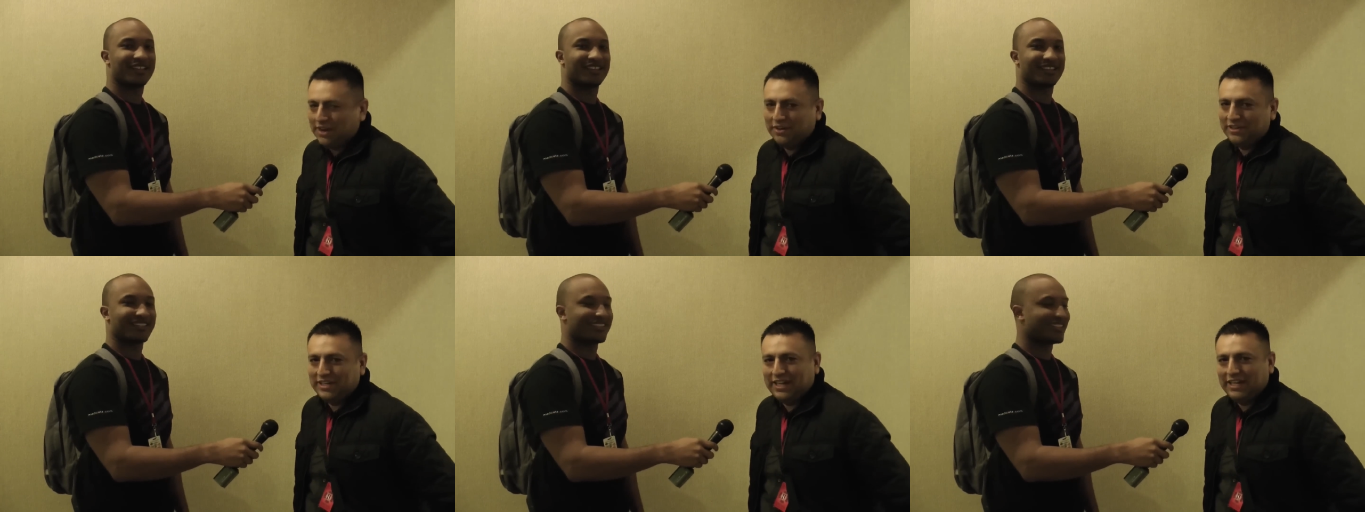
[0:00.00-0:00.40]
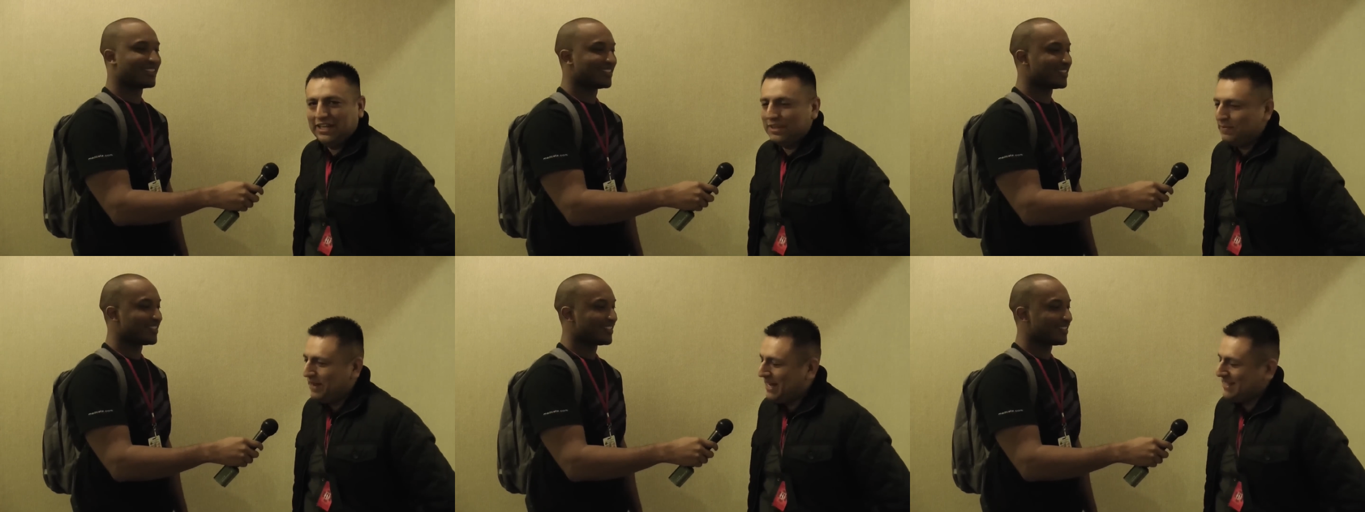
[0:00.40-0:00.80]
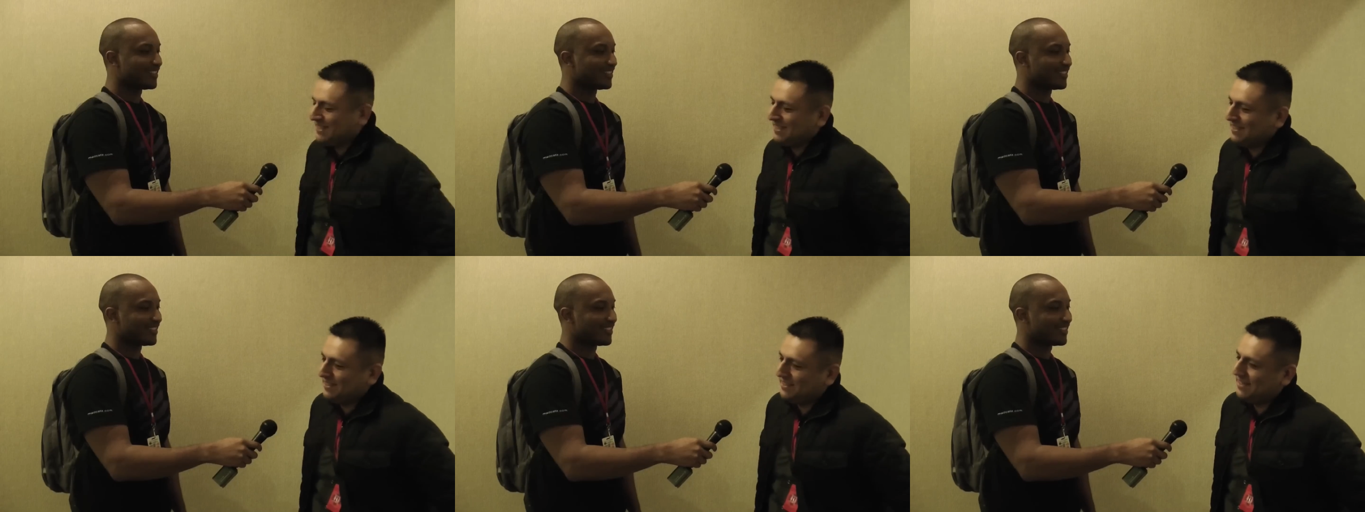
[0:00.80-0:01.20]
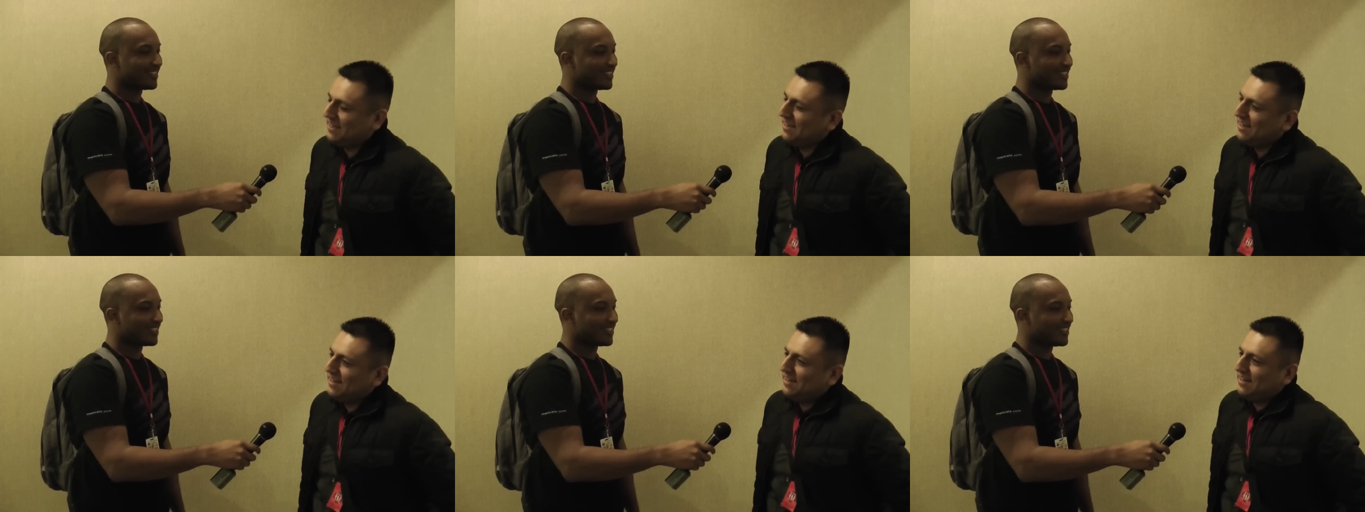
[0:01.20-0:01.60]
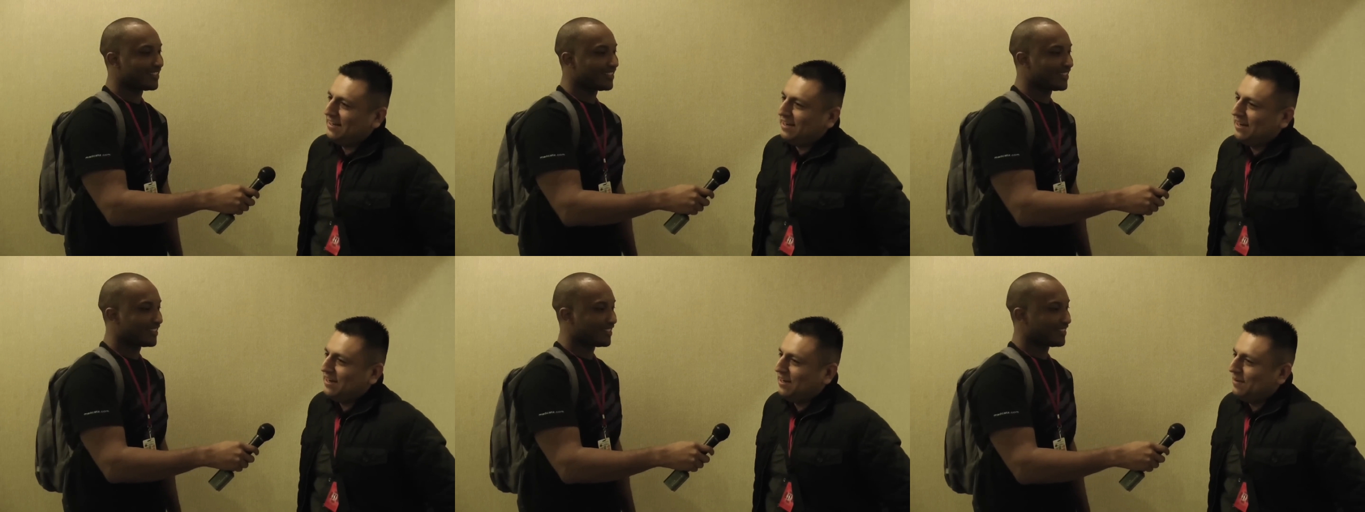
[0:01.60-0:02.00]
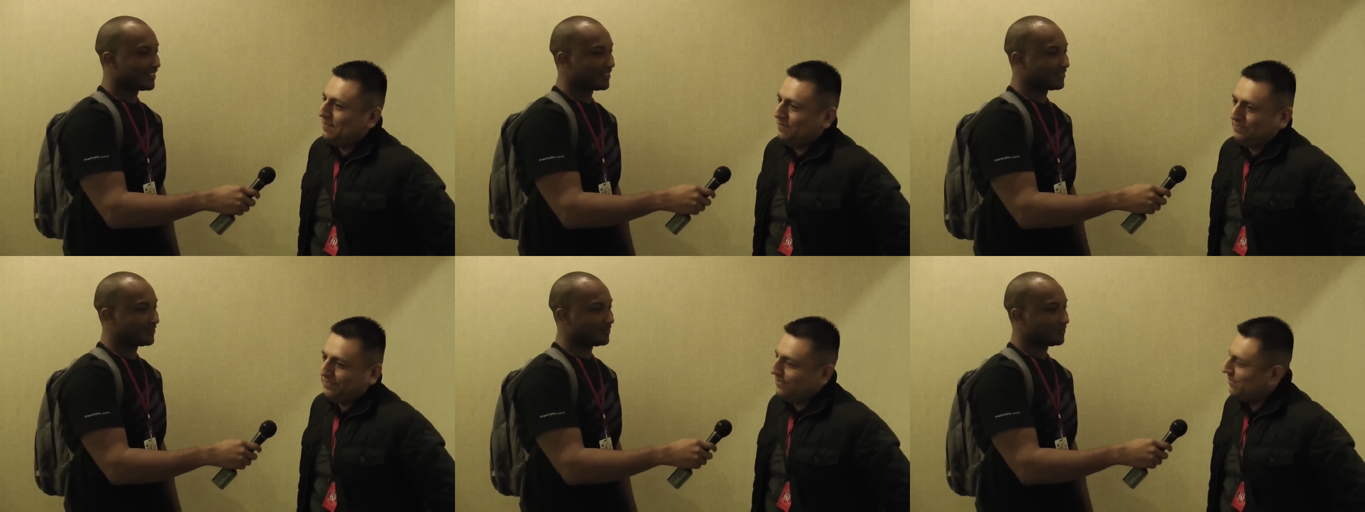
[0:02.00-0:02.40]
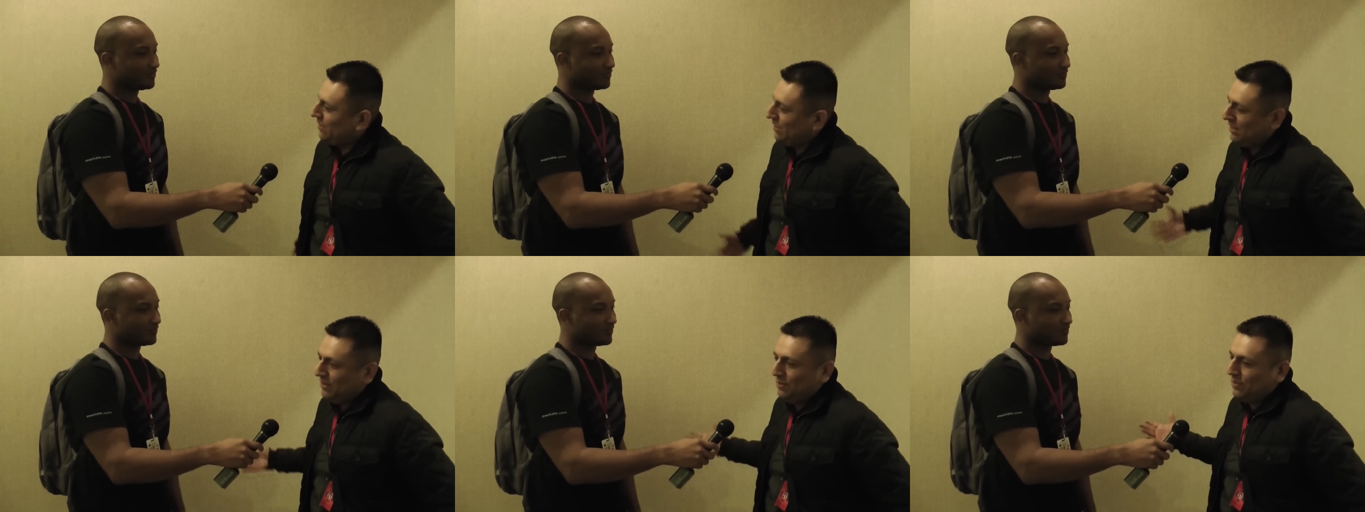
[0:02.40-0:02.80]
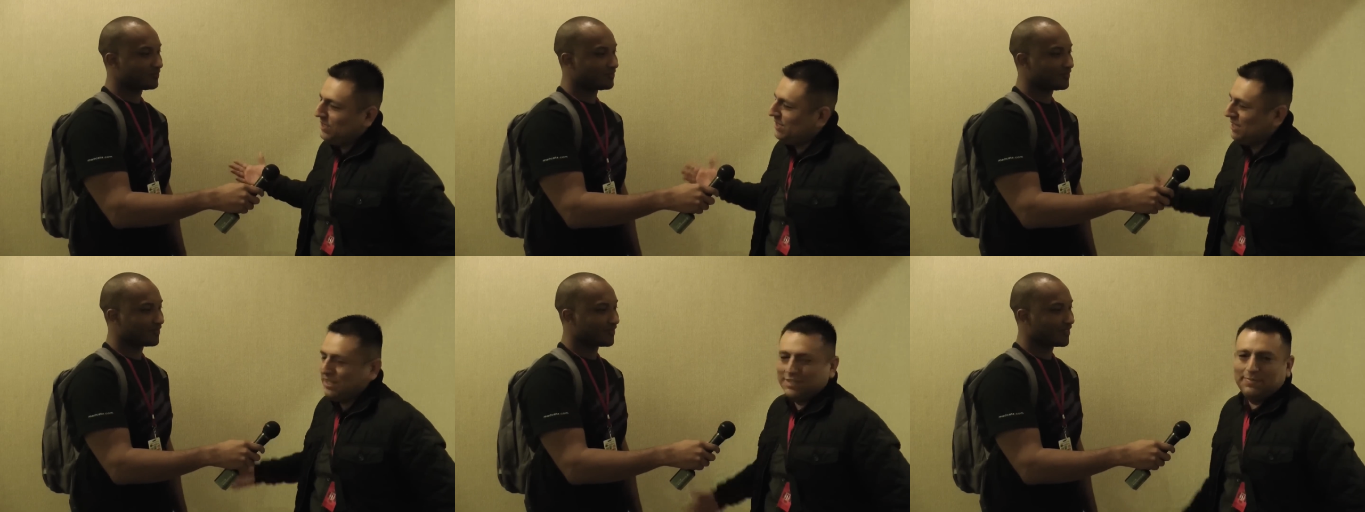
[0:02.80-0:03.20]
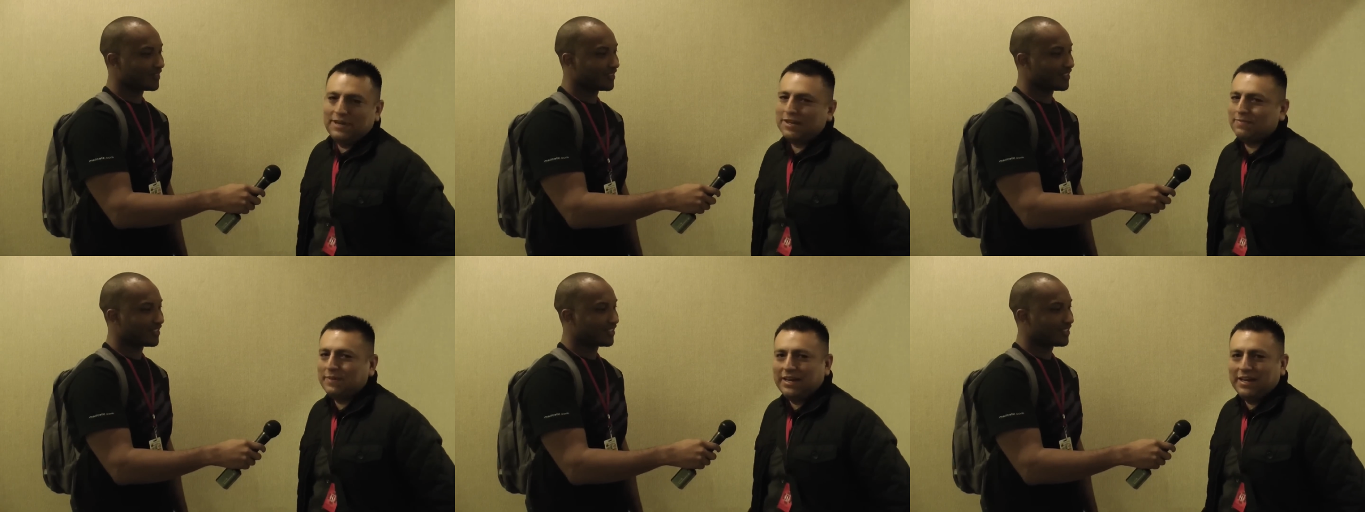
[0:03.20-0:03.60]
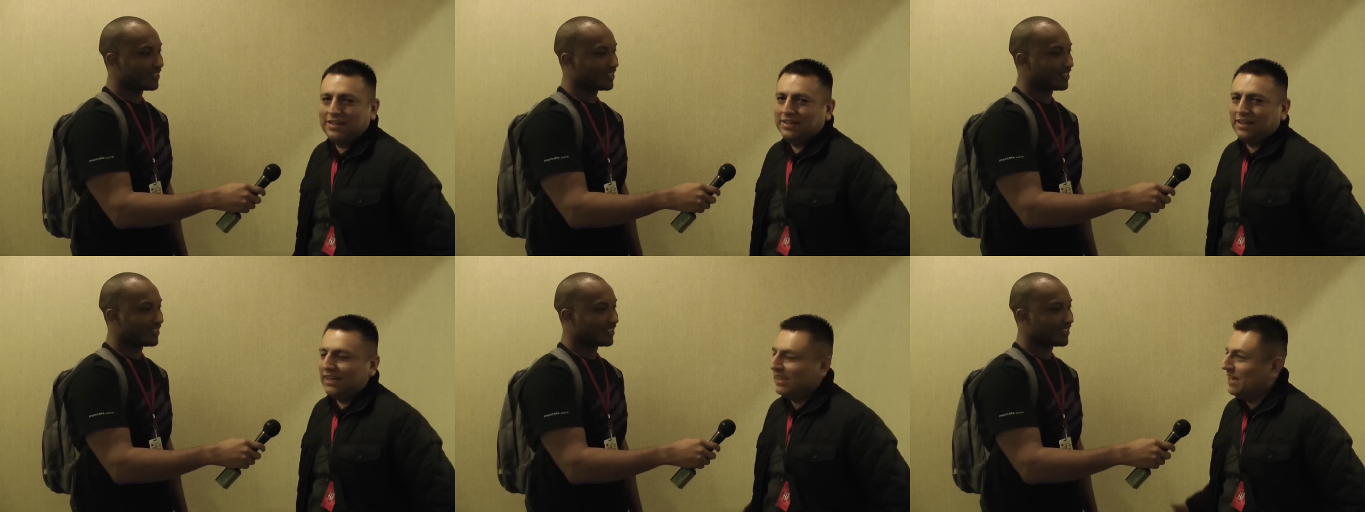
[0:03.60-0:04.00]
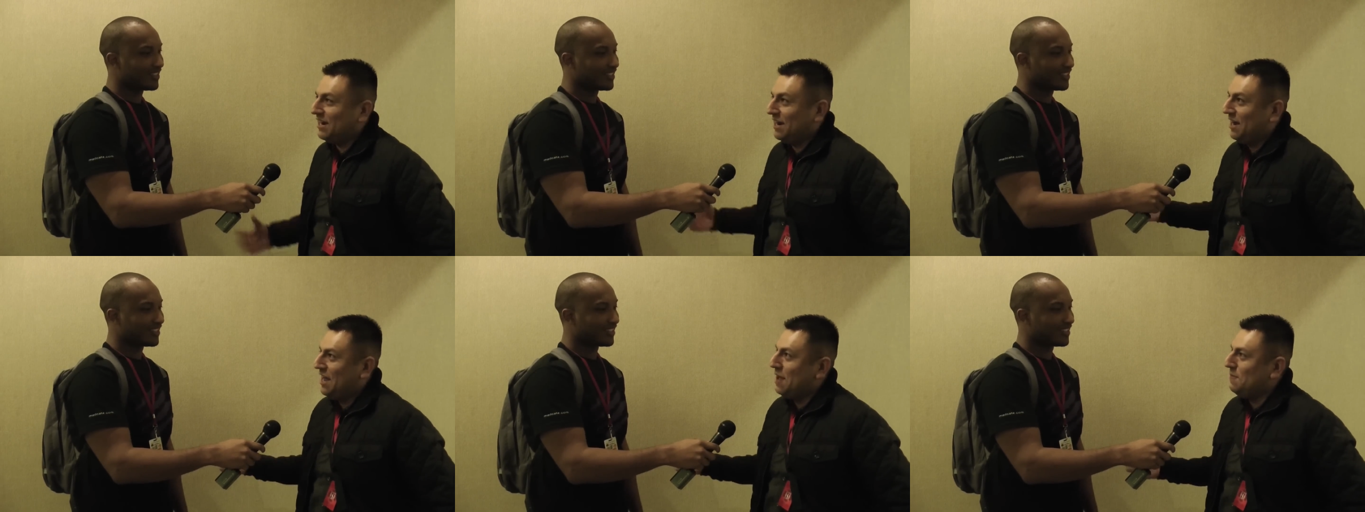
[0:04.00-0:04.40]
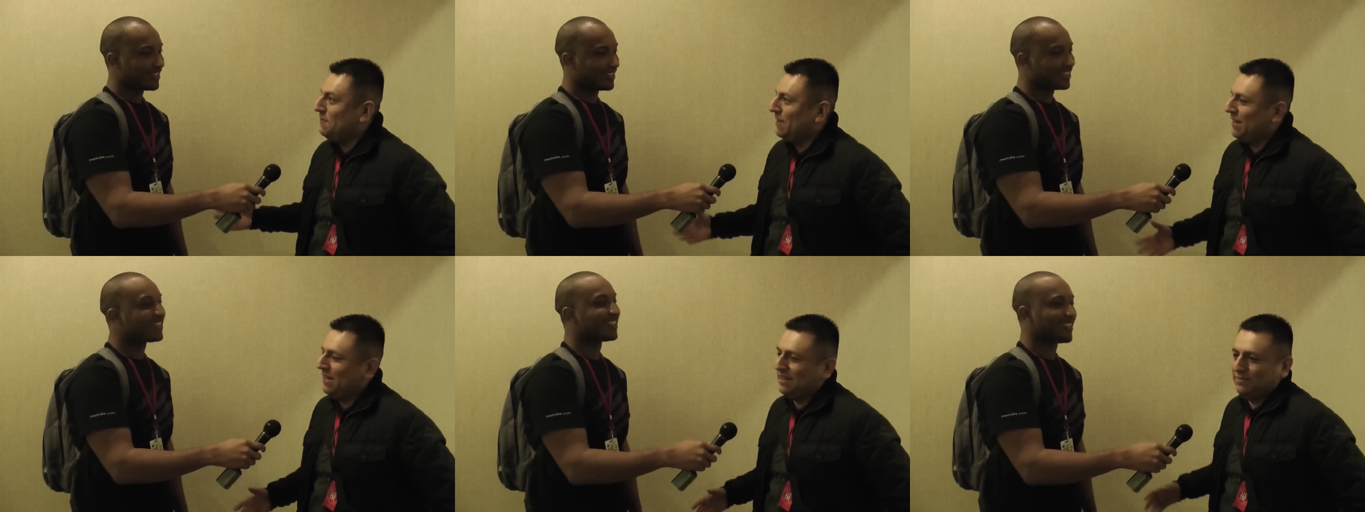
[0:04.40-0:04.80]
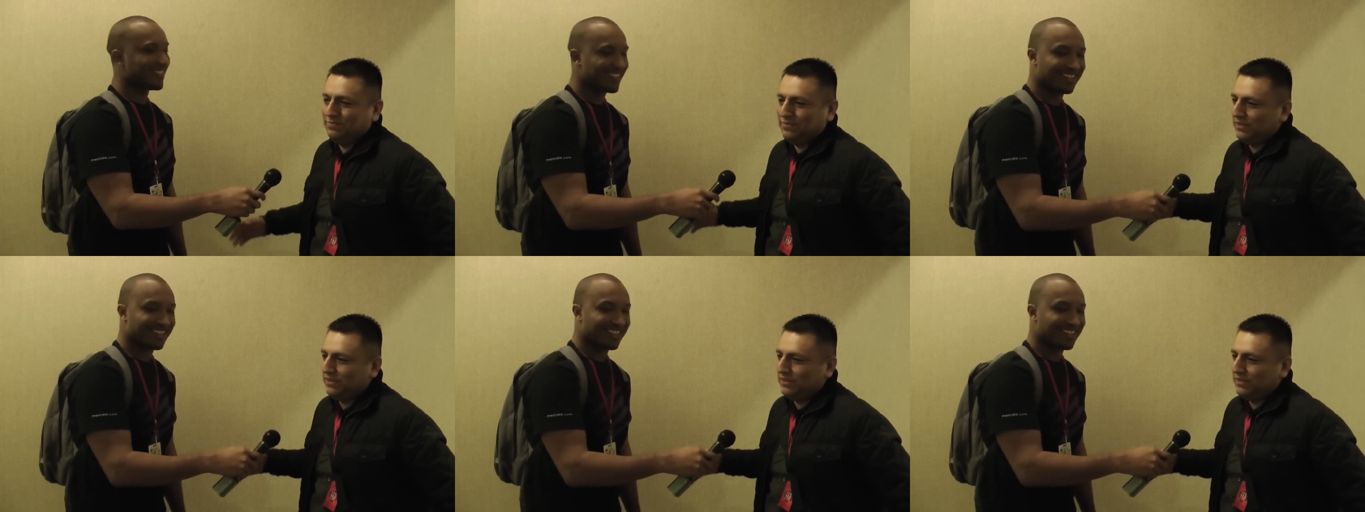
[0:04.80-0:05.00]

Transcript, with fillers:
Speaker 1: entertaining the masses. Um, you know what you can expect, man. You got a lot of hype. You got